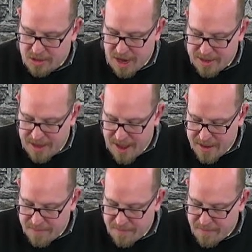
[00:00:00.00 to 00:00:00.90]
John
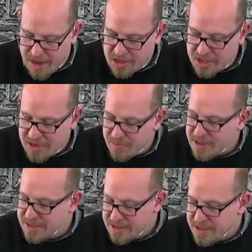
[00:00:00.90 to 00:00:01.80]
10 My
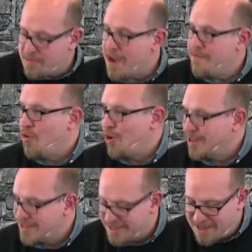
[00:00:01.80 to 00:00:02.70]
sheep listen to my
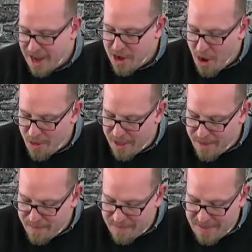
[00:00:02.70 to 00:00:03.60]
voice, and I know
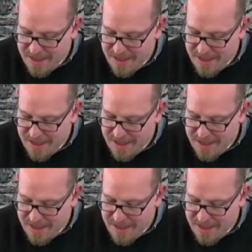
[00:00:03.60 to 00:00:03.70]
them,